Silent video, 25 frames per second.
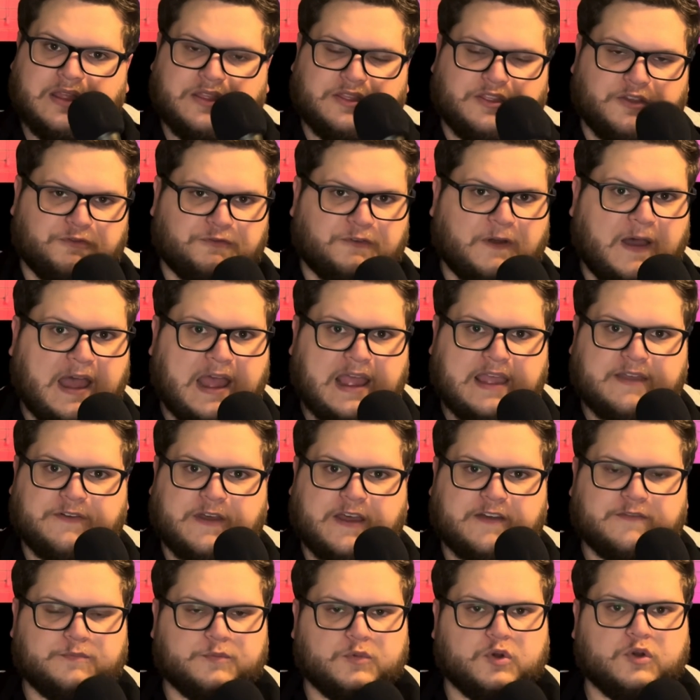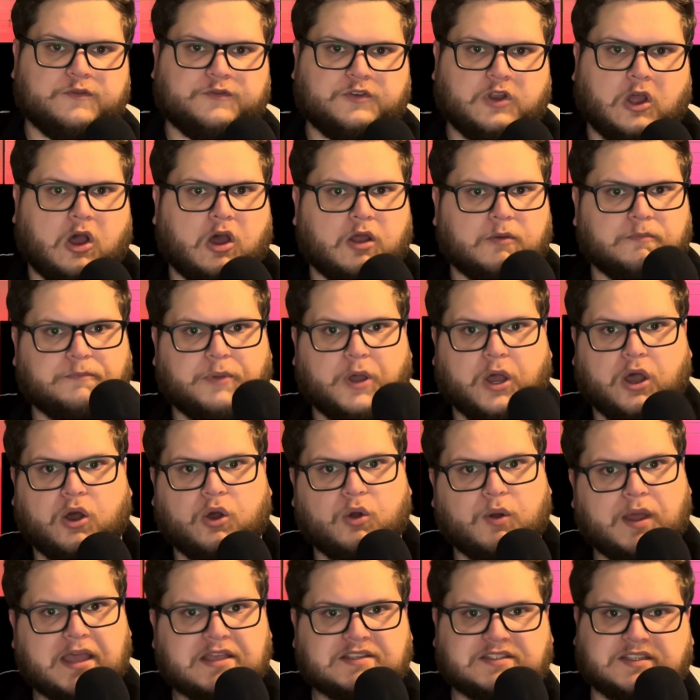The 5 have moved on.
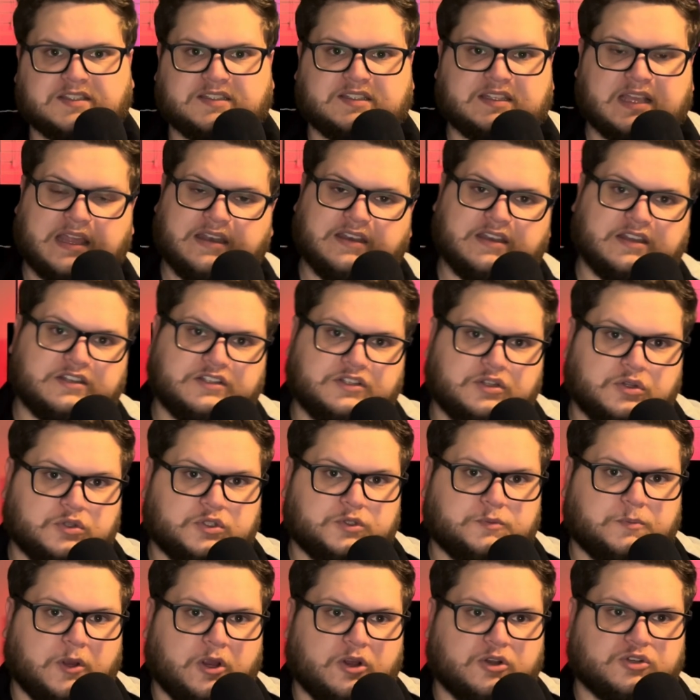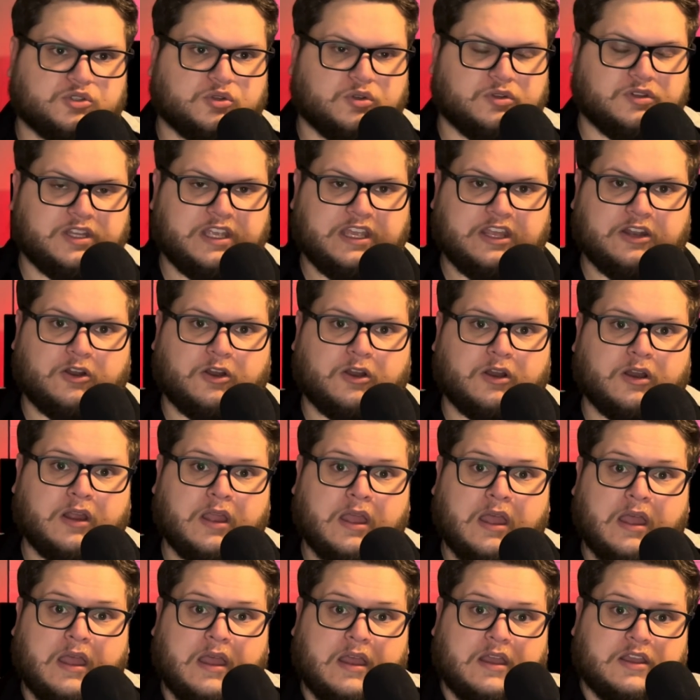Po has ascended to spiritual leader.
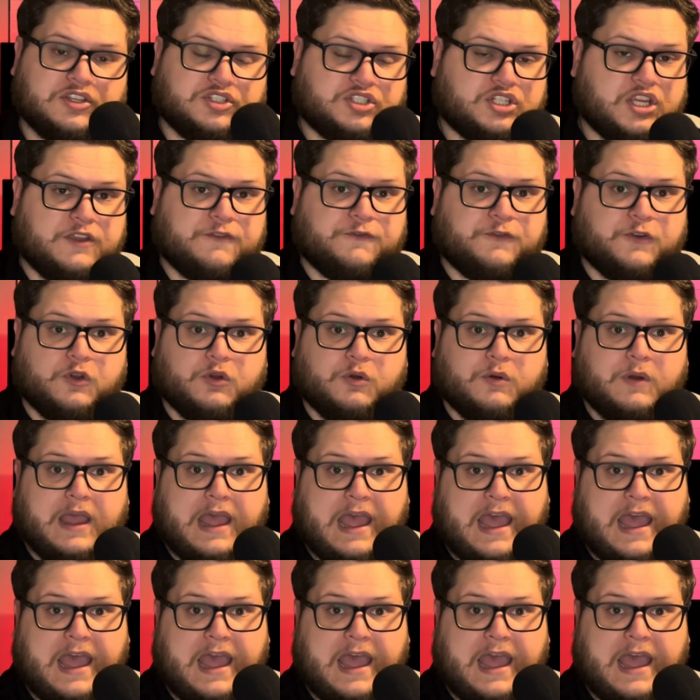Shifu